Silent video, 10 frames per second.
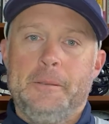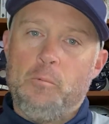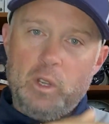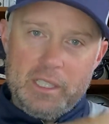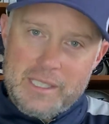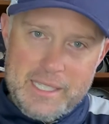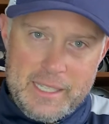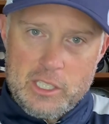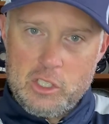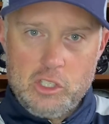when
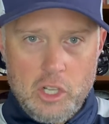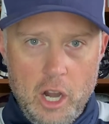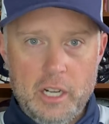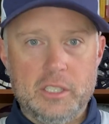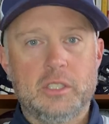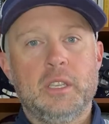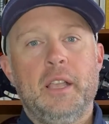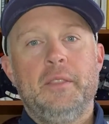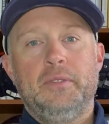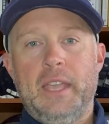season starts.
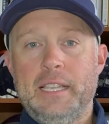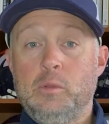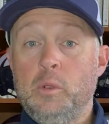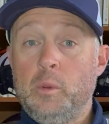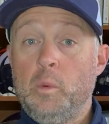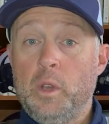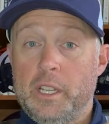That's when we want